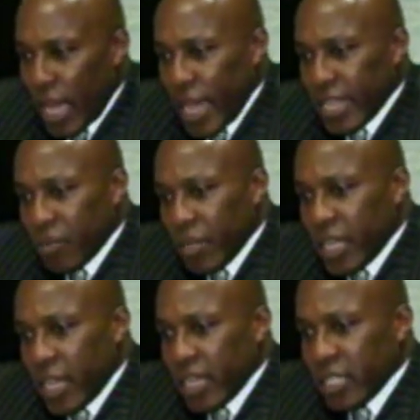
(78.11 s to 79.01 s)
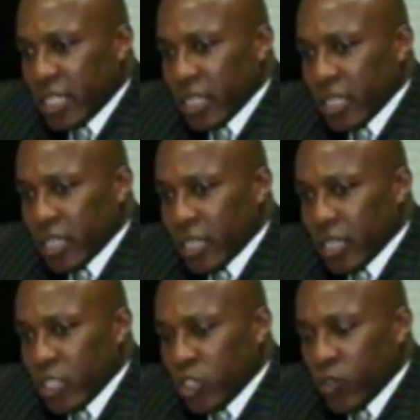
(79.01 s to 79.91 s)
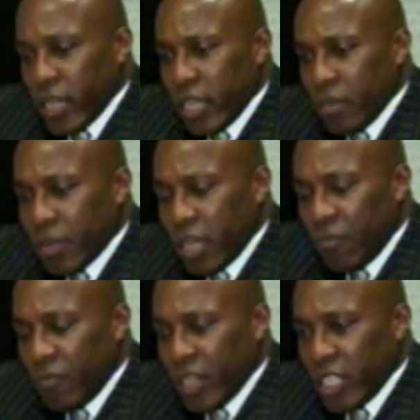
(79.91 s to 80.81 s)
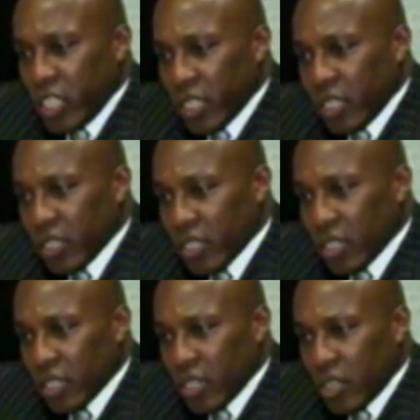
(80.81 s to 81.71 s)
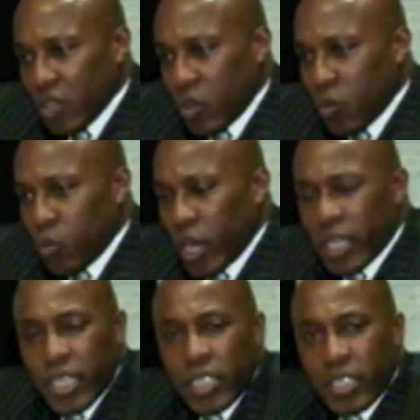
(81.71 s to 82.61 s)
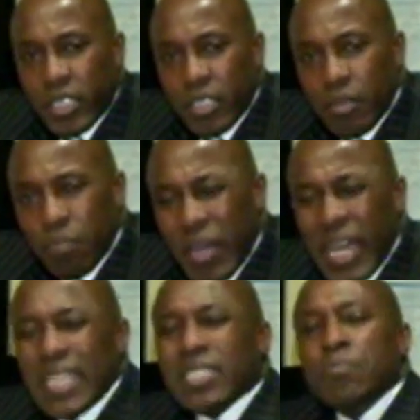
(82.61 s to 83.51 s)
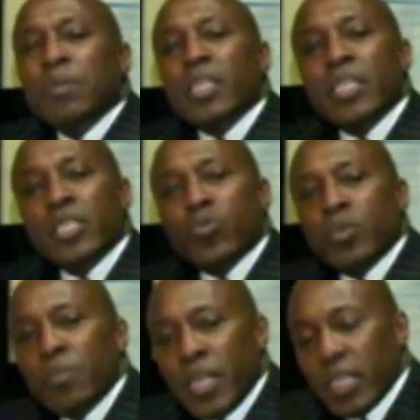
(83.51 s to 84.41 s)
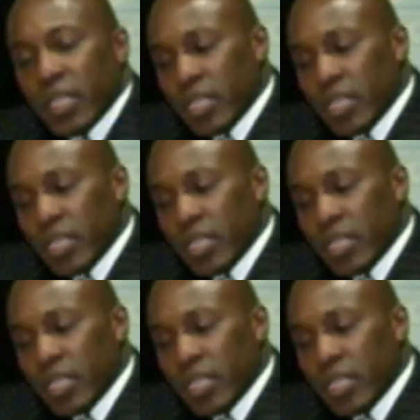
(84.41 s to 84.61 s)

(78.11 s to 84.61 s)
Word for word: I had to begin to dream and envision on what these possibilities would be.